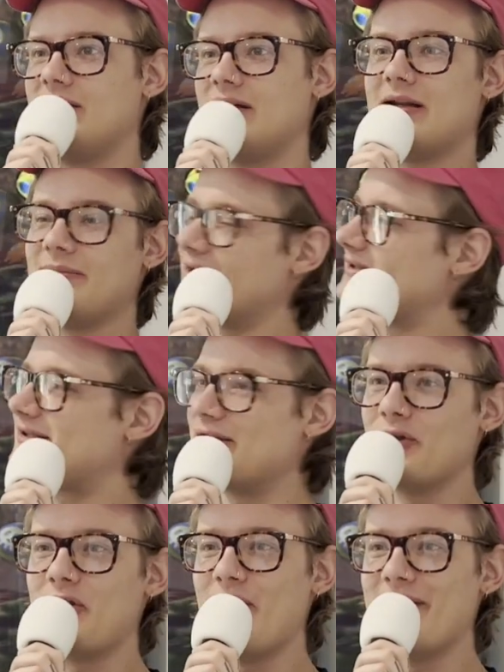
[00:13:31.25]
And I'm like,
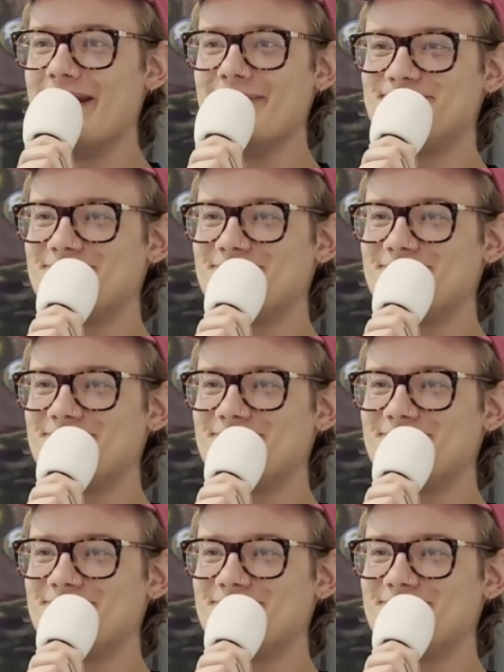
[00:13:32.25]
"Still doing it."